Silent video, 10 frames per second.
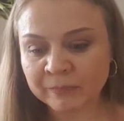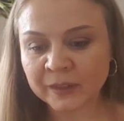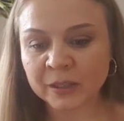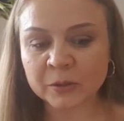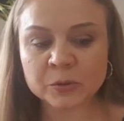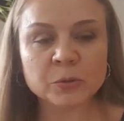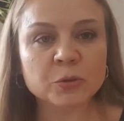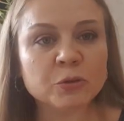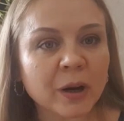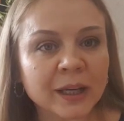you know, to
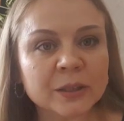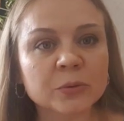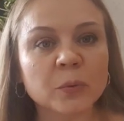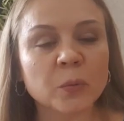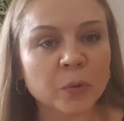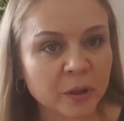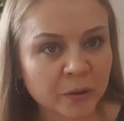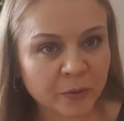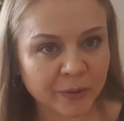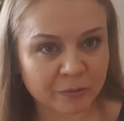try to
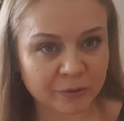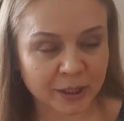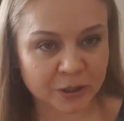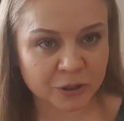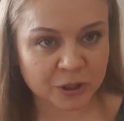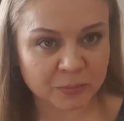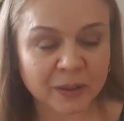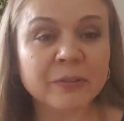work on the relationship.